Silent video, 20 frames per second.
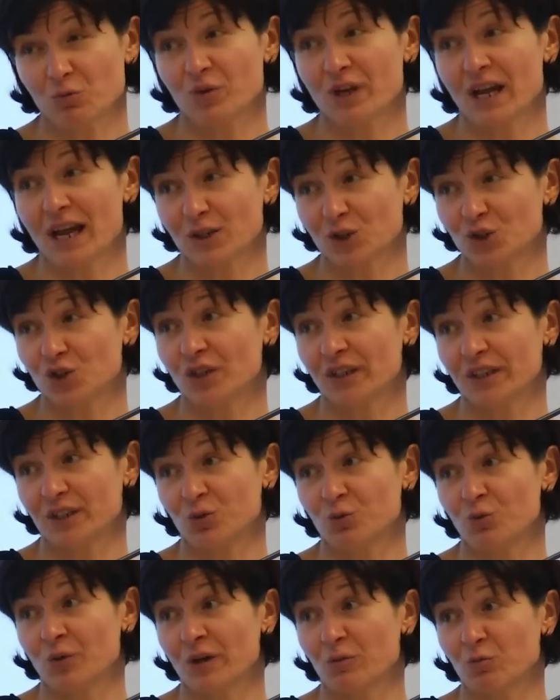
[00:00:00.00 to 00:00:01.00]
we actually
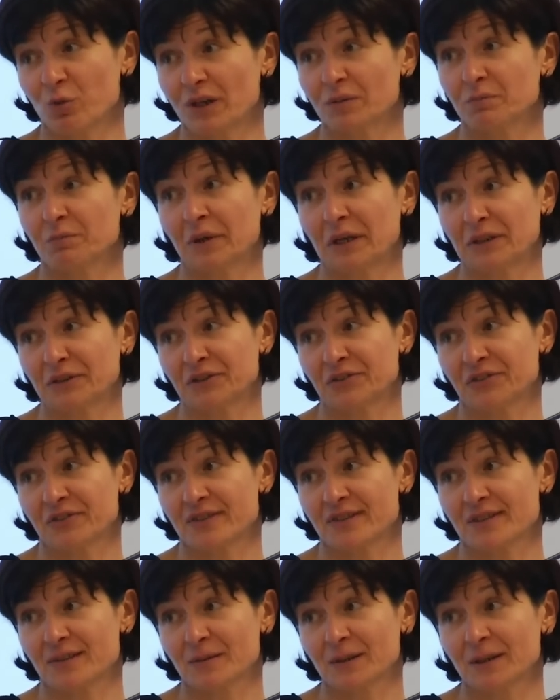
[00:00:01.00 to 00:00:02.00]
do and what
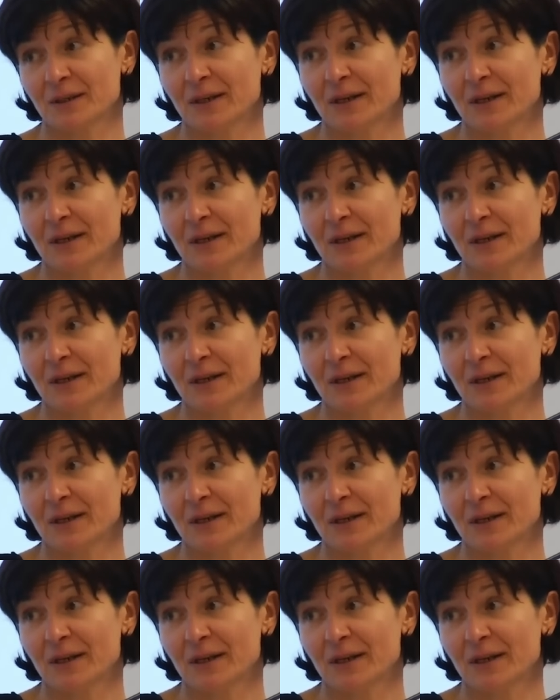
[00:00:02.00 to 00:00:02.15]
matters.